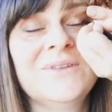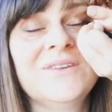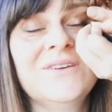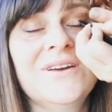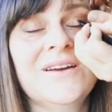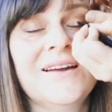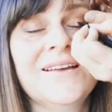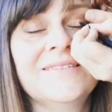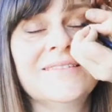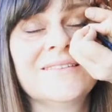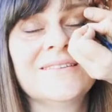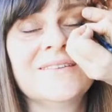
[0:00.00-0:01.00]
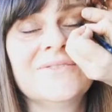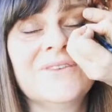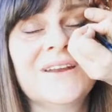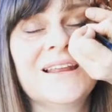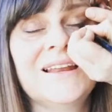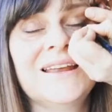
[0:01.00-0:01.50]
you guys, you
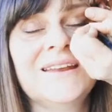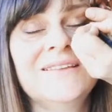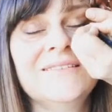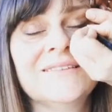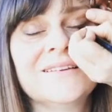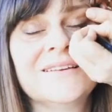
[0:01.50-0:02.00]
funny ladies.